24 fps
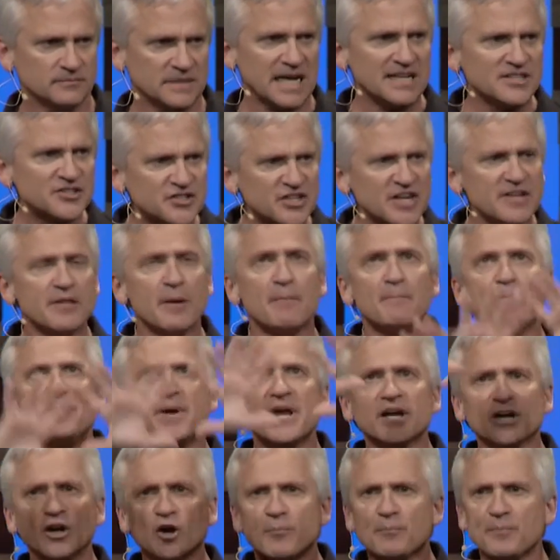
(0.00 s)
and see the
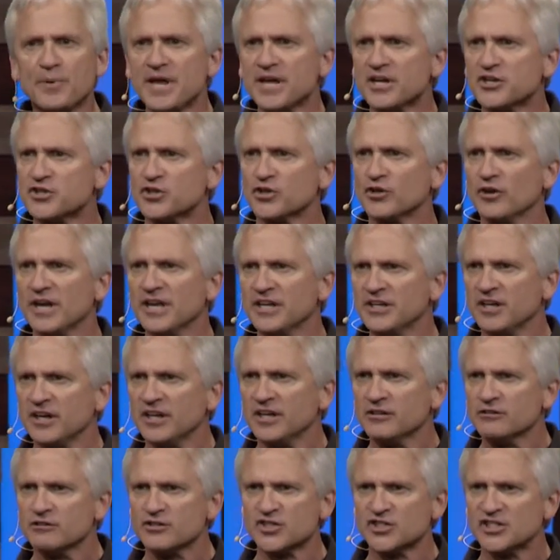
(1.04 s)
bigger picture and to
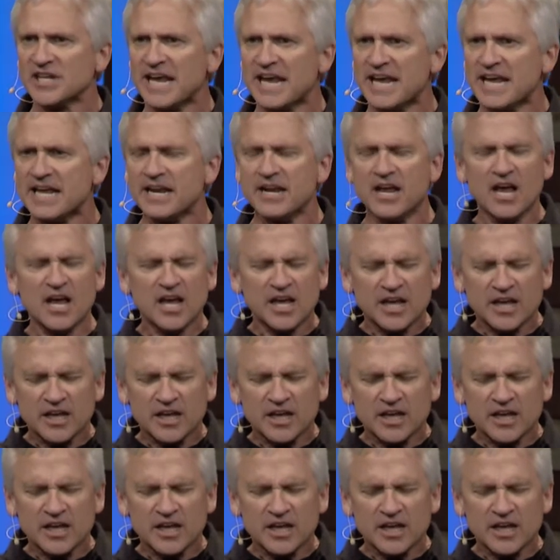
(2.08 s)
understand